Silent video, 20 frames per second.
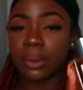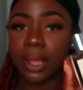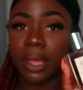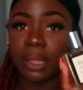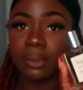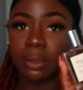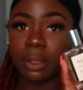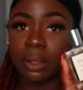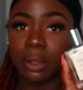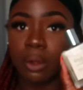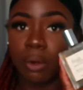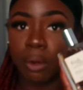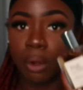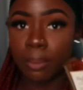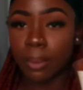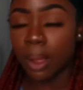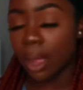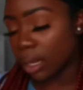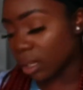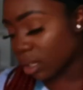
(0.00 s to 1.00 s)
has a
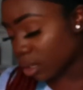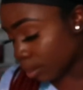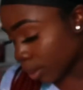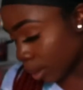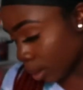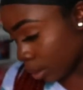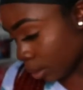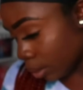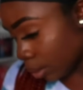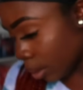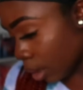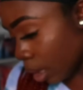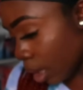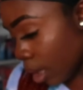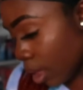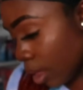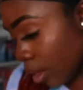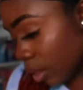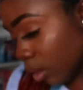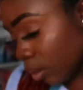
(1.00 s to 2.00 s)
gourmand smell.
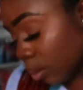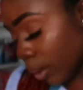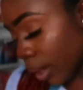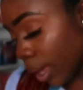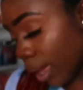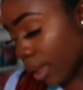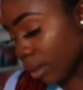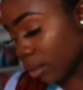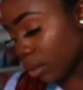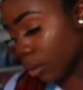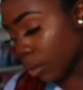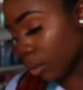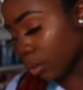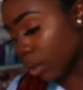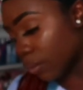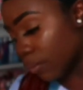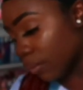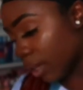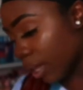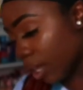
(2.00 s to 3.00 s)
This one has notes
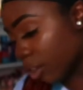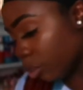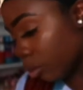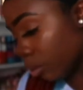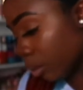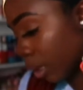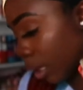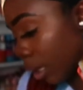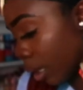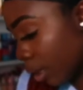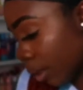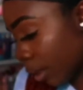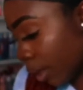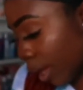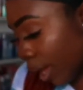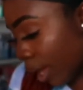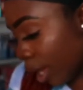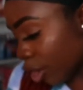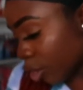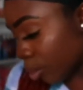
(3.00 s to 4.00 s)
of tangerine,
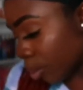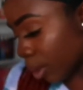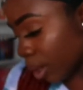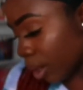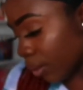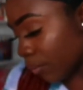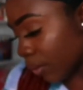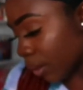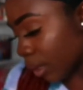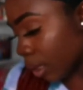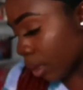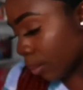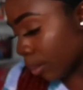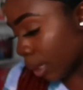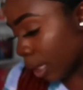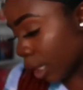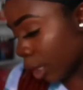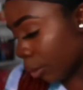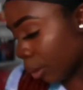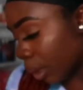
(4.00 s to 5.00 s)
cashmere, vanilla
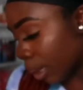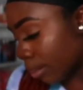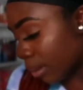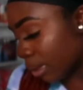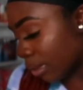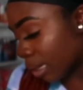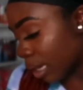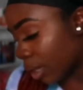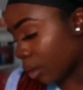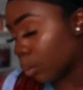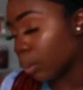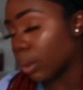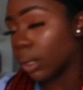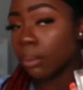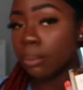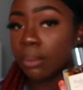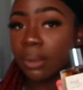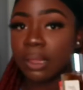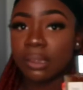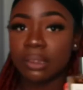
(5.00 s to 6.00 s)
bean, creamy sandalwood,
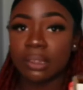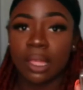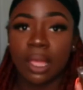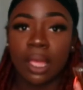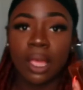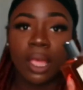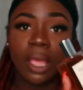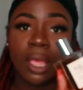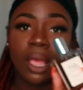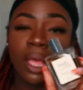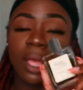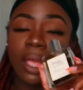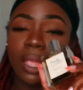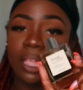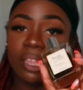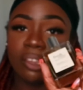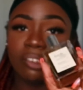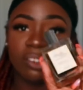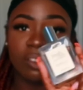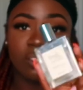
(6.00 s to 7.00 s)
and musk.
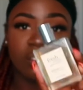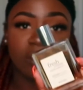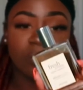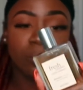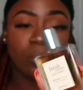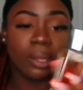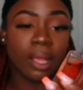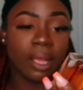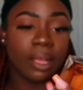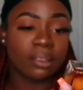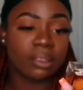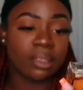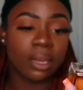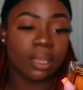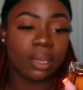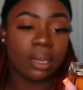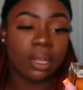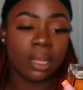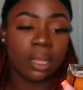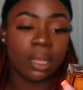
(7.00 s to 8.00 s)
It's just this one, like I
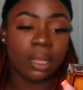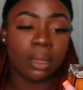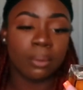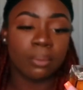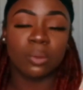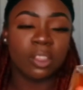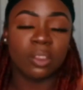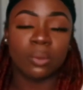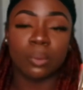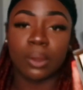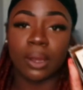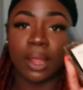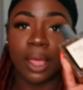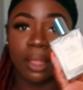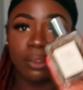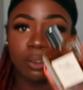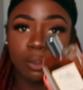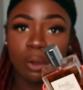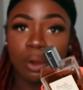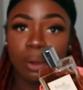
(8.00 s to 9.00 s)
said, um, this one
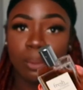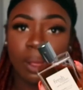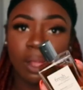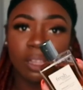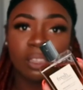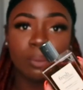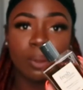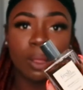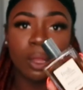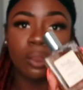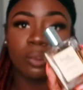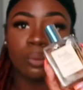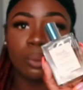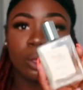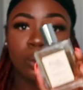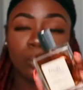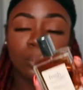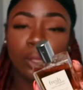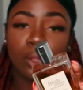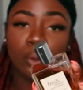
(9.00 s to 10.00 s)
has a gourmand smell. It's
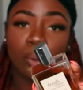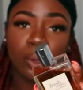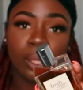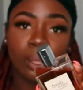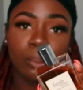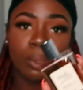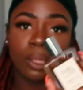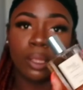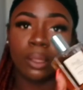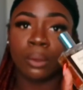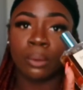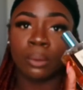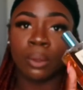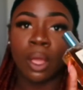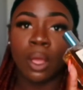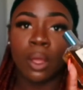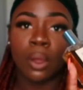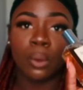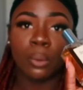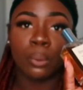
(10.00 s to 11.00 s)
really, really creamy,
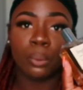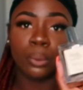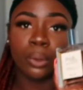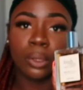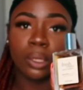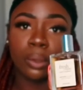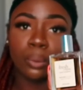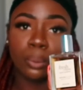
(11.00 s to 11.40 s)
really,